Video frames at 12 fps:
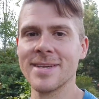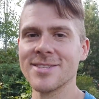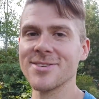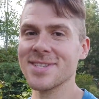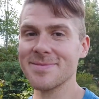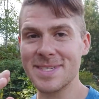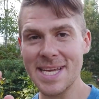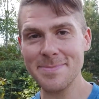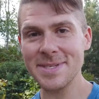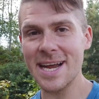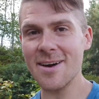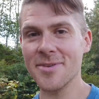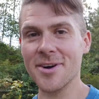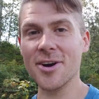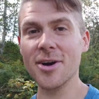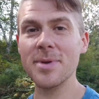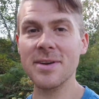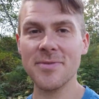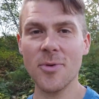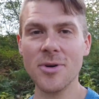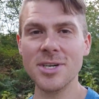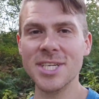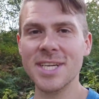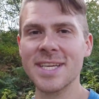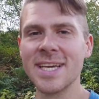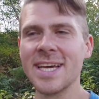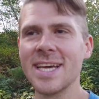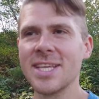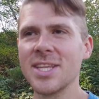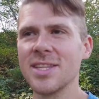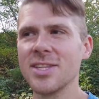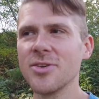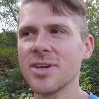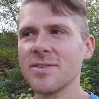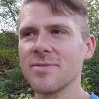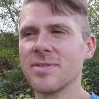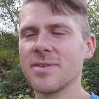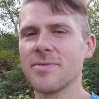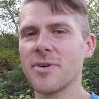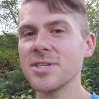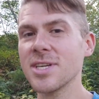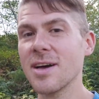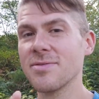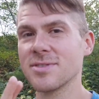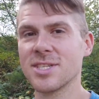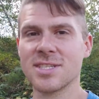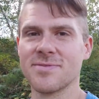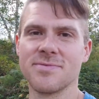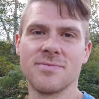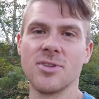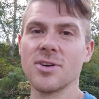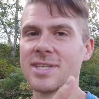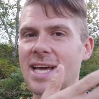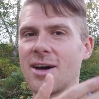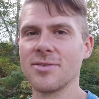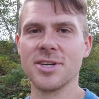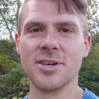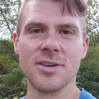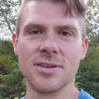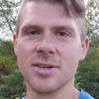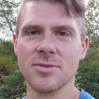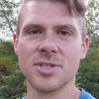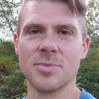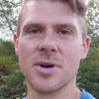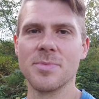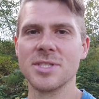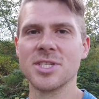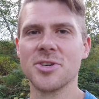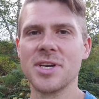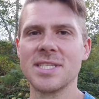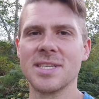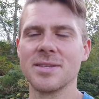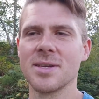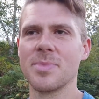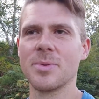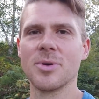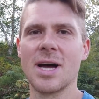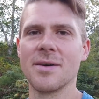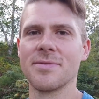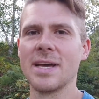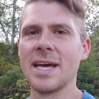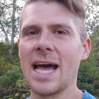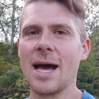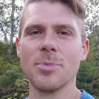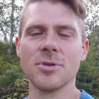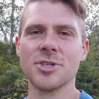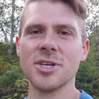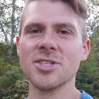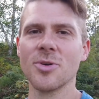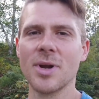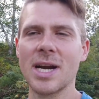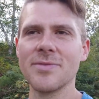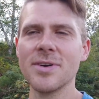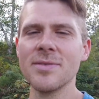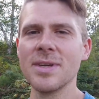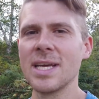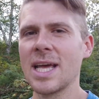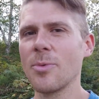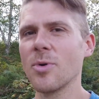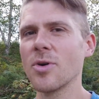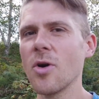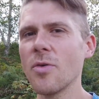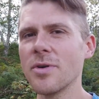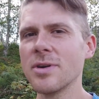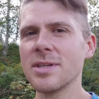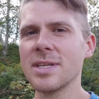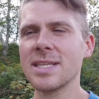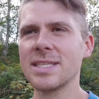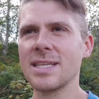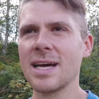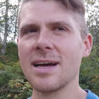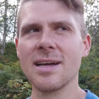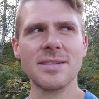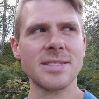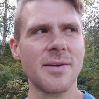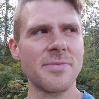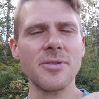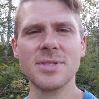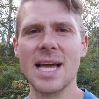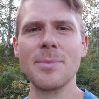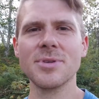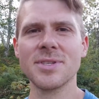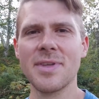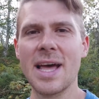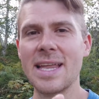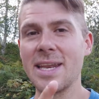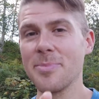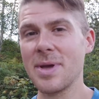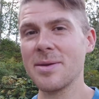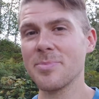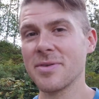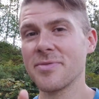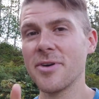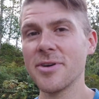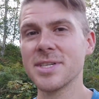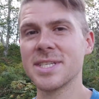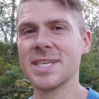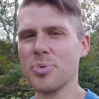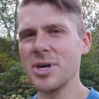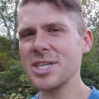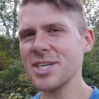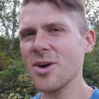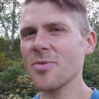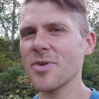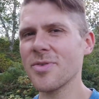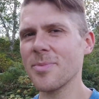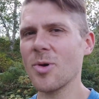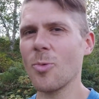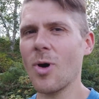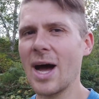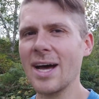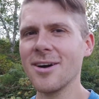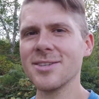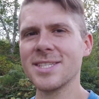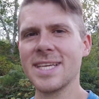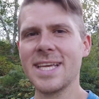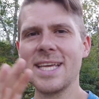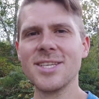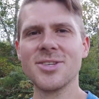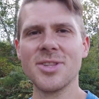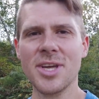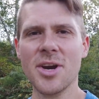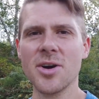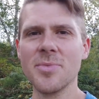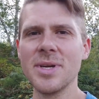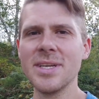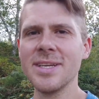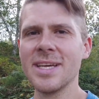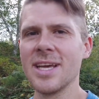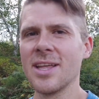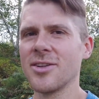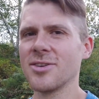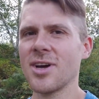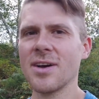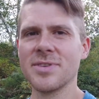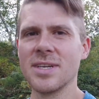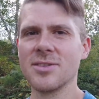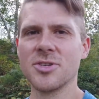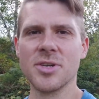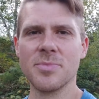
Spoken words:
So some tips now for urban foraging. You can first off just look down your suburban streets, and some people have apple trees or whatever. And we'll go over a few examples of that in a bit. But first, bridging over from the wild into the urban, there's often